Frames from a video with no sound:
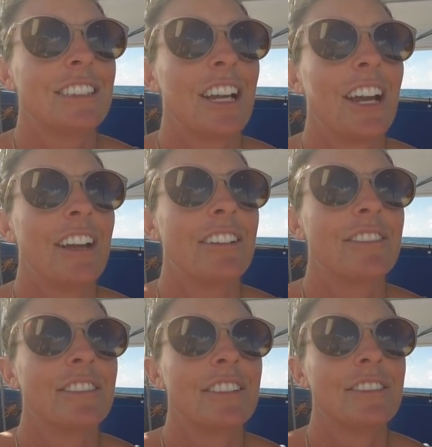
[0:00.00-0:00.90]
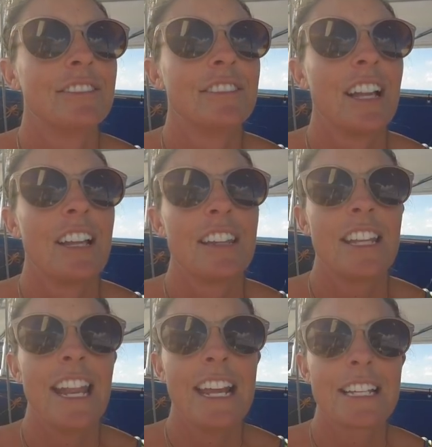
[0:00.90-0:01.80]
So
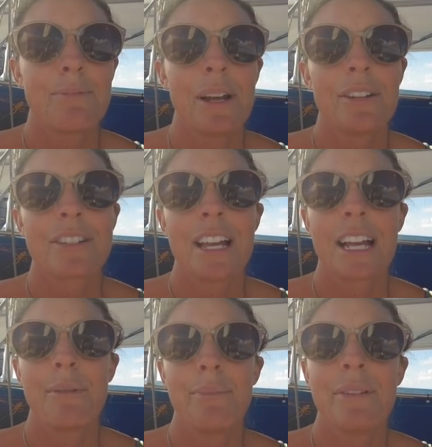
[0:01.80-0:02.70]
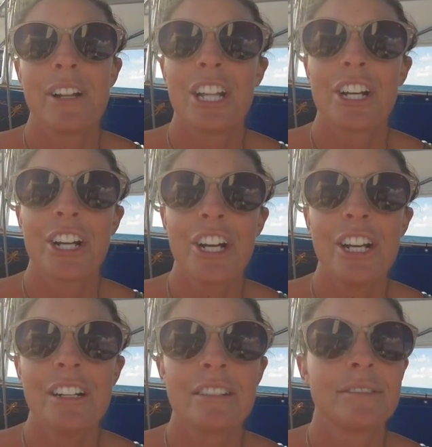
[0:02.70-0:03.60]
the next spot looks like a bit of a
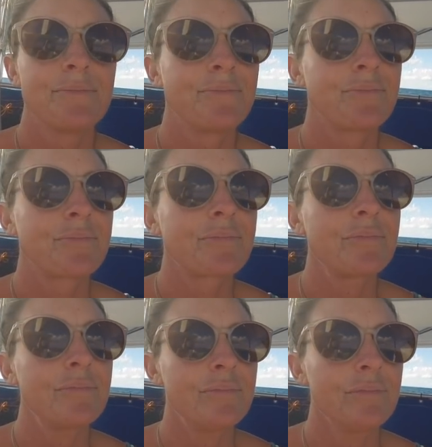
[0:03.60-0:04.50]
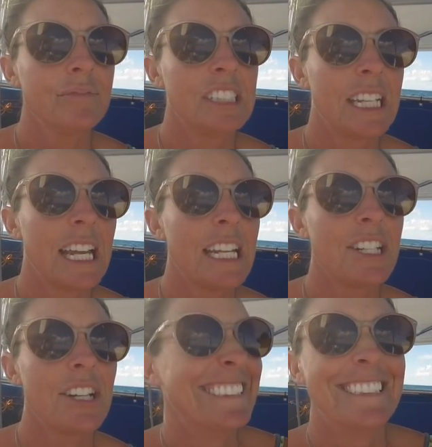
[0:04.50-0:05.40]
lagoon to get
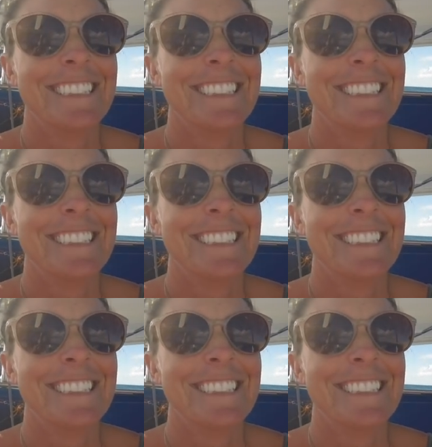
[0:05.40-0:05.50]
into.